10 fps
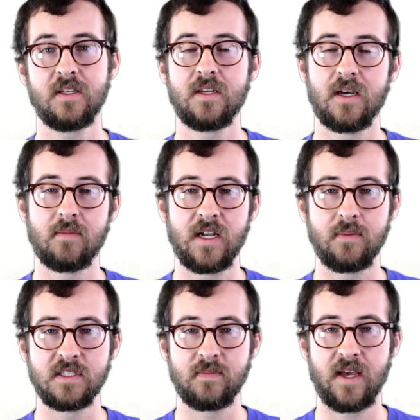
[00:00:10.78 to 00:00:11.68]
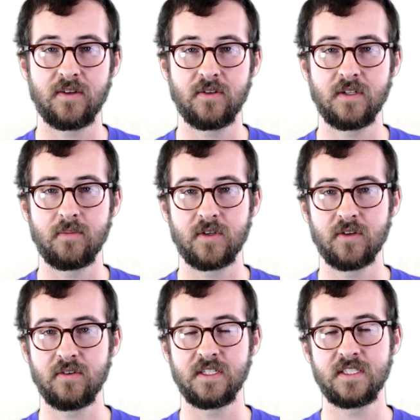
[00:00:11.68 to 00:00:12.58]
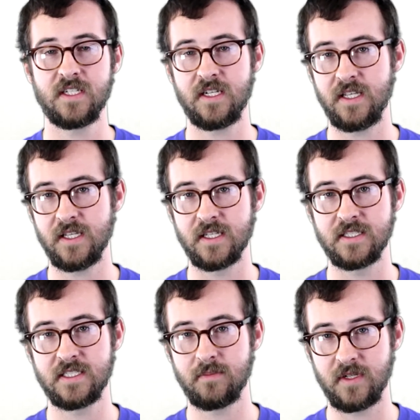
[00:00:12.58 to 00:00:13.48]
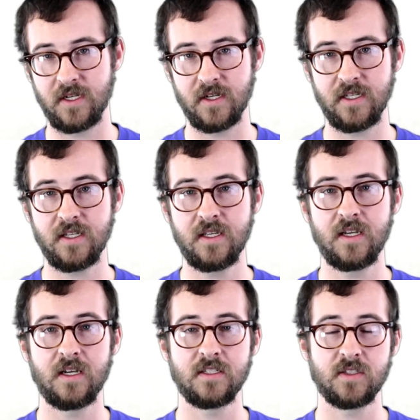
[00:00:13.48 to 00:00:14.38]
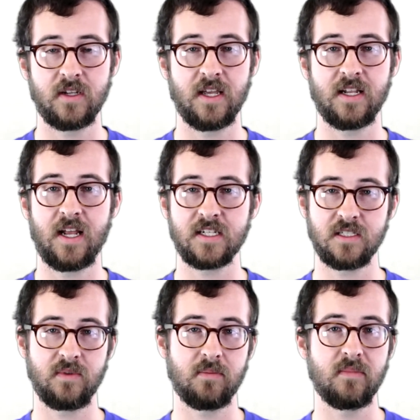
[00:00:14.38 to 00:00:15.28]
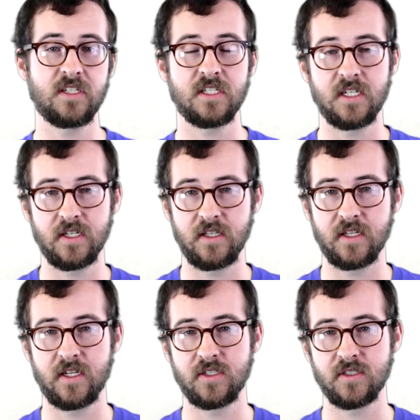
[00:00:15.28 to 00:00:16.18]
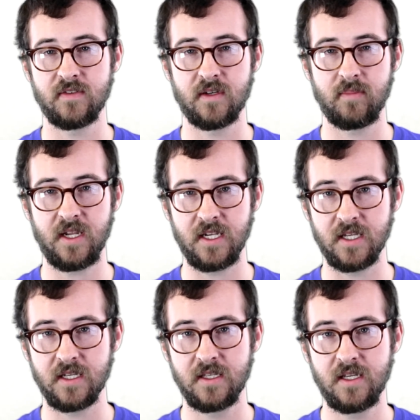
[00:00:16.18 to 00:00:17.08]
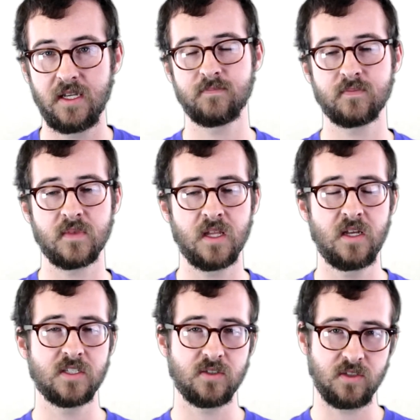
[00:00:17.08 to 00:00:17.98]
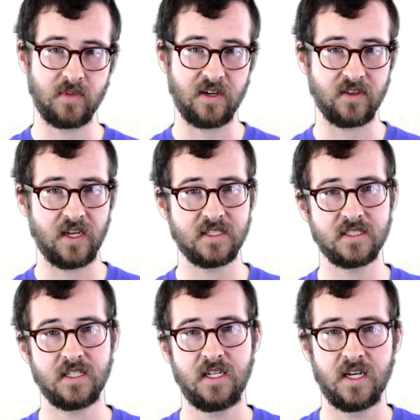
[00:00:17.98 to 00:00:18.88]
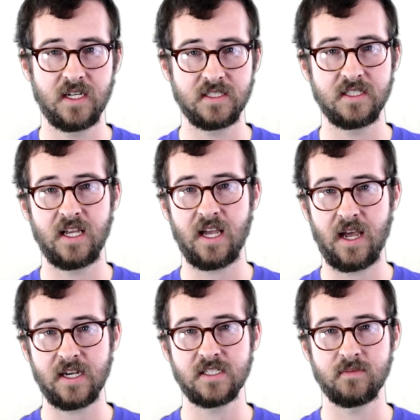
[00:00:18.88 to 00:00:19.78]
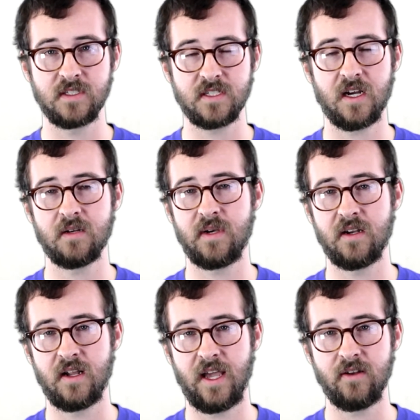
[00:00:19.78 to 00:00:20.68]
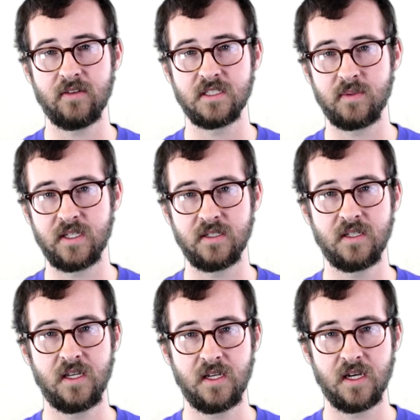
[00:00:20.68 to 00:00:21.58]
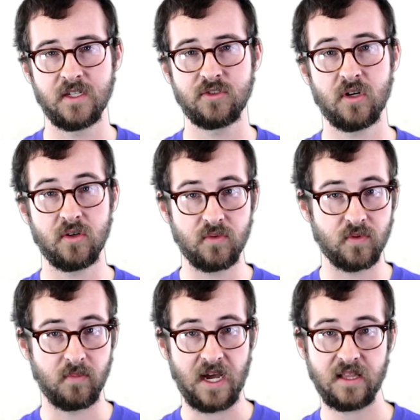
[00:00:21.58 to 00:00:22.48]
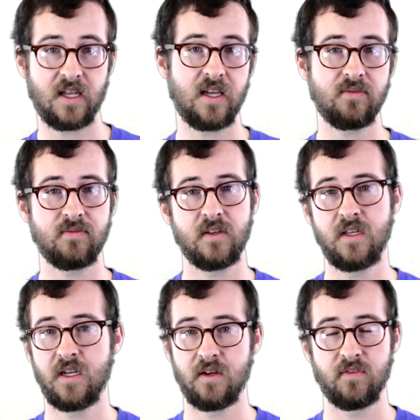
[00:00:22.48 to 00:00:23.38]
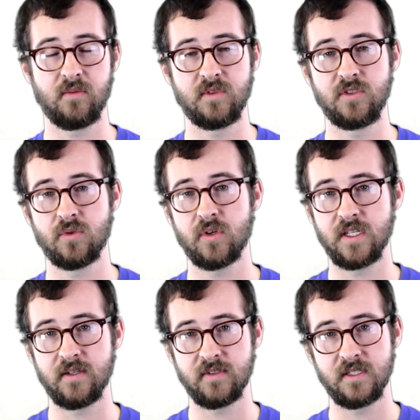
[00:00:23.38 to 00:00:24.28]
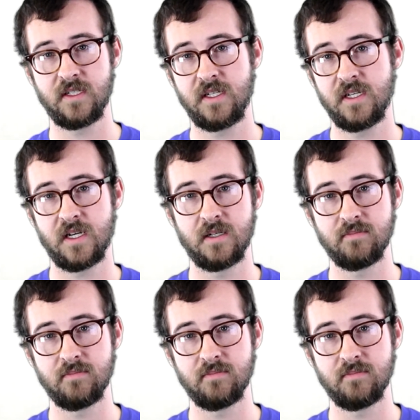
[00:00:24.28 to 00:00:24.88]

me, my name is Matt Hull and I'm currently studying in seminary so that I can actually be a missionary in the country of Albania. So as you might have guessed, today I actually am going to talk about an idol that has been a struggle for my life for the majority of it.